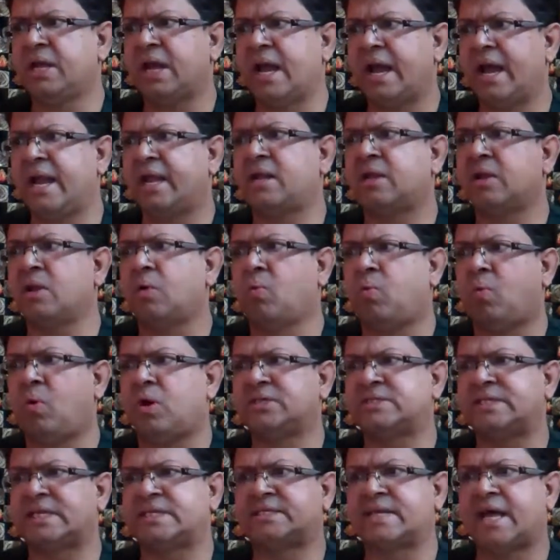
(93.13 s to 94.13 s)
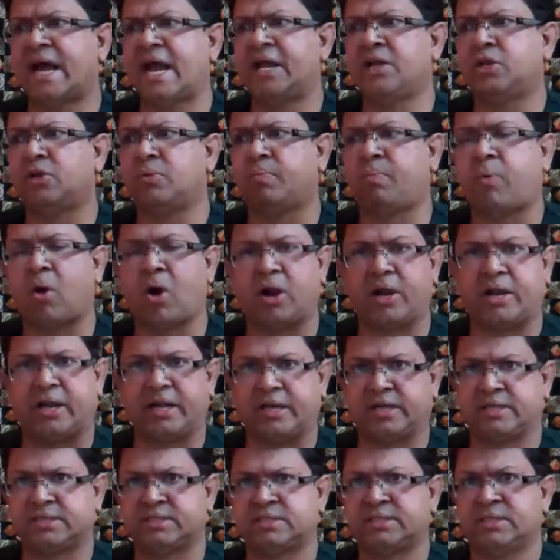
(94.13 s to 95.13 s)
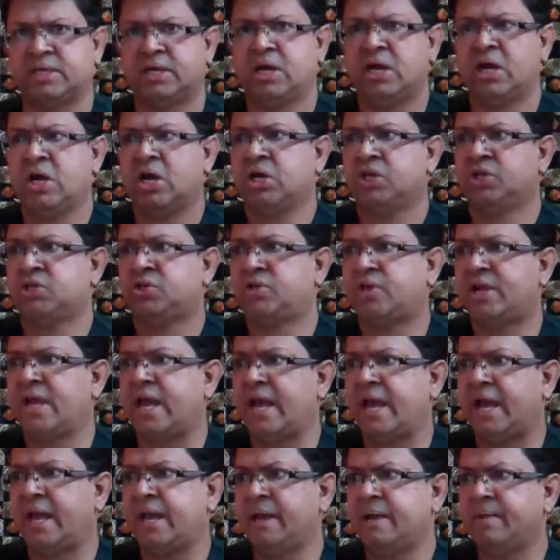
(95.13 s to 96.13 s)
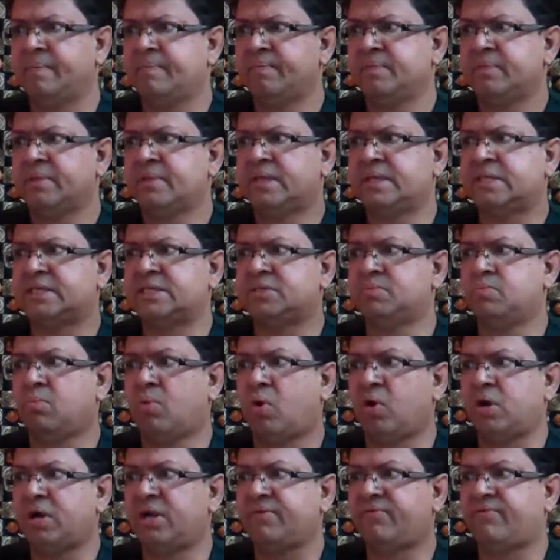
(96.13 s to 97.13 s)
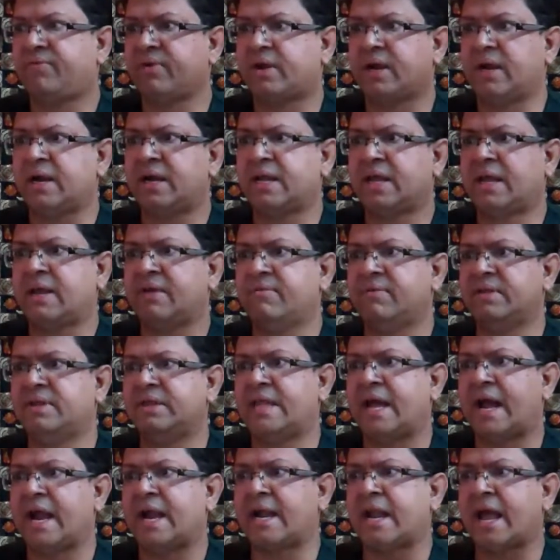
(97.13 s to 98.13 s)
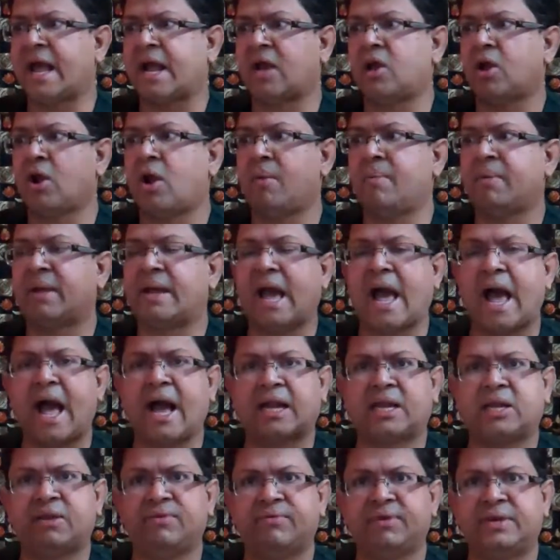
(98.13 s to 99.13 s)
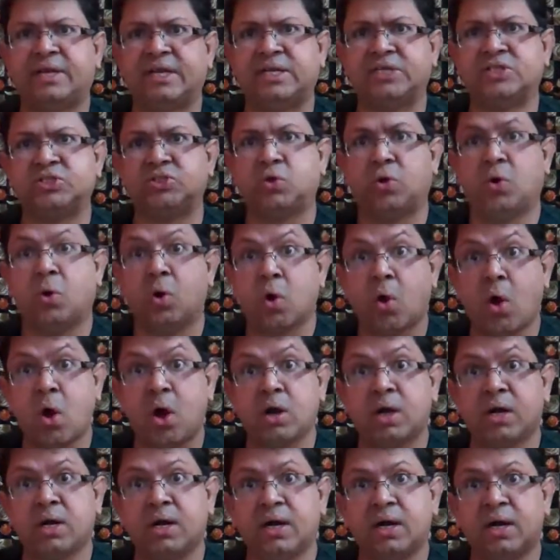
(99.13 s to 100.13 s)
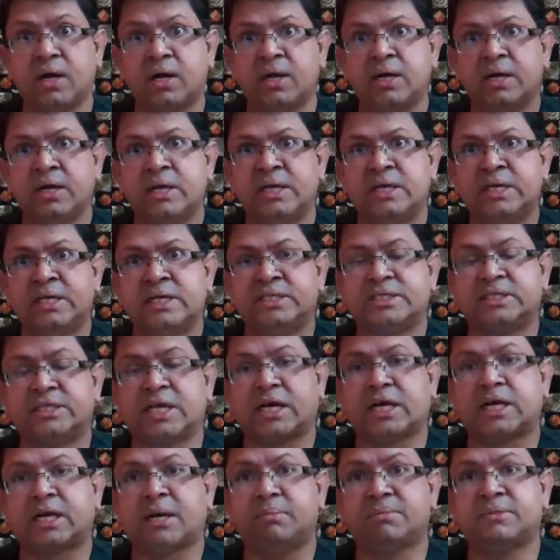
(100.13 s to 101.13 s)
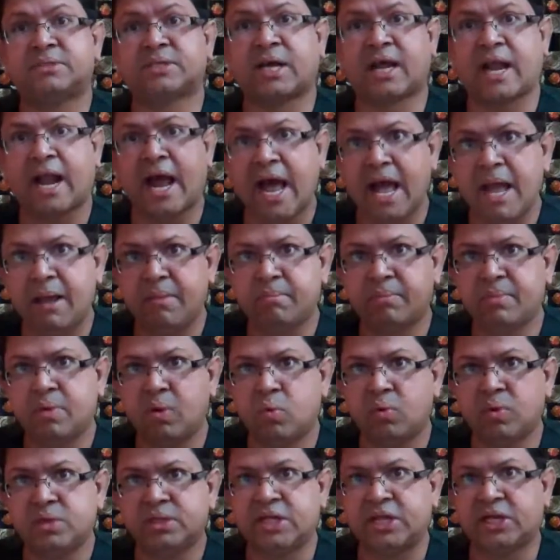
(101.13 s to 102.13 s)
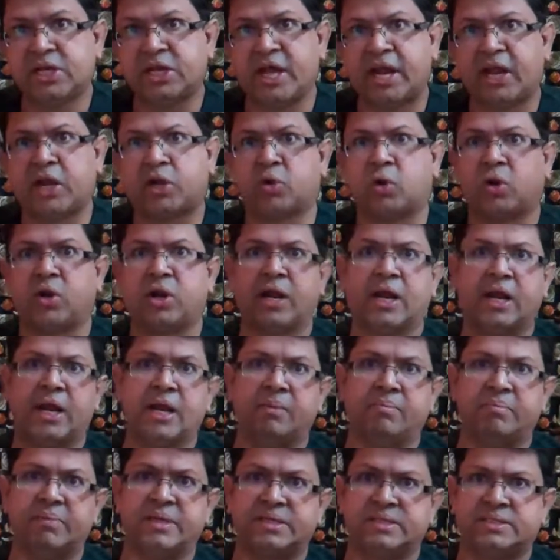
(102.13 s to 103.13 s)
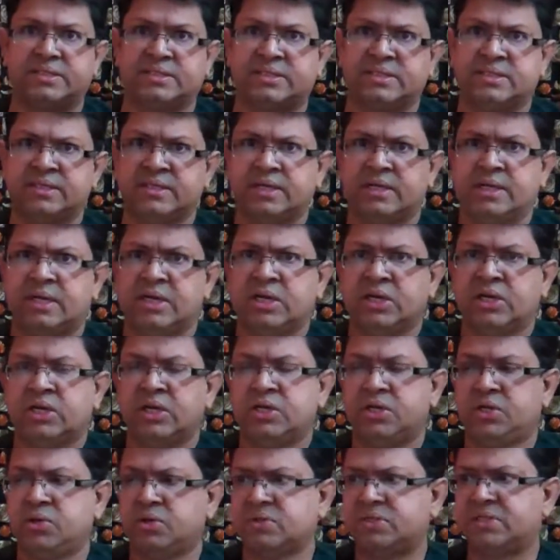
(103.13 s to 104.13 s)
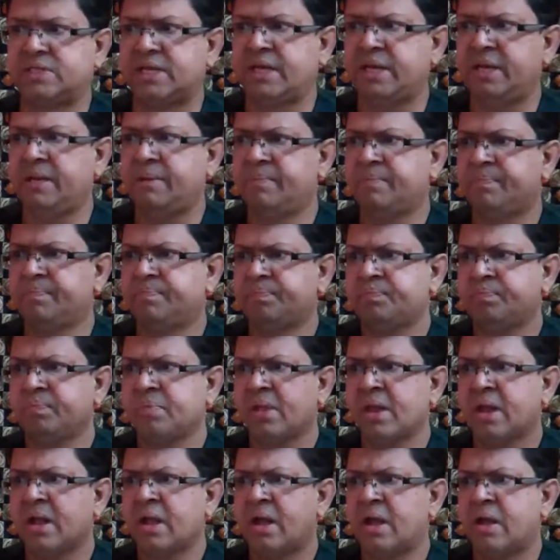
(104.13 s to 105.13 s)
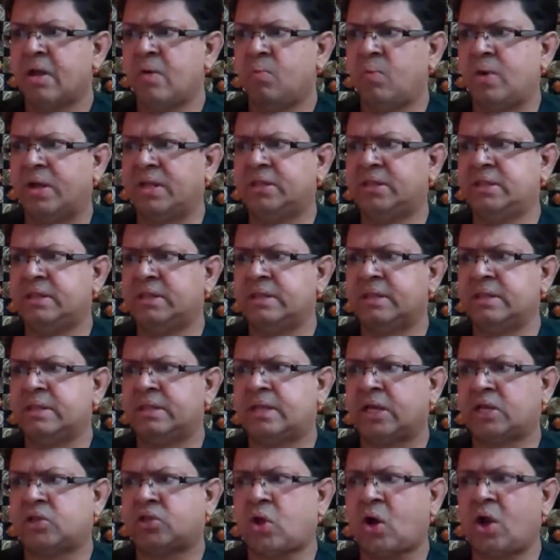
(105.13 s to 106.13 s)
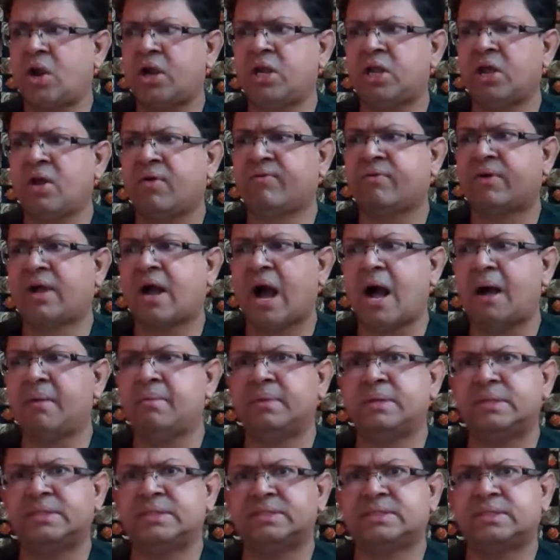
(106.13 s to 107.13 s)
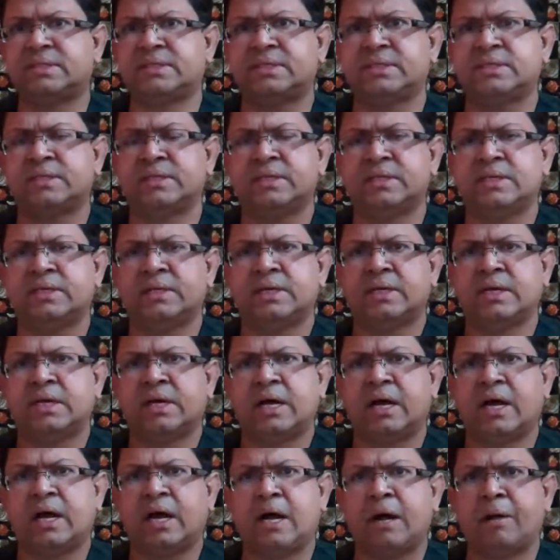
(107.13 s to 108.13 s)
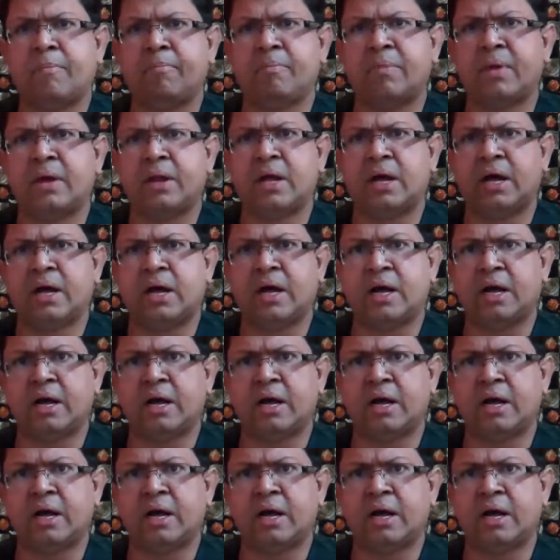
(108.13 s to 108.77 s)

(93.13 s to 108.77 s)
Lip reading: it was assigned to politics. Today, this is more difficult given that economic activity is no longer circumscribed within territorial limits. You see, when the authority of governments, while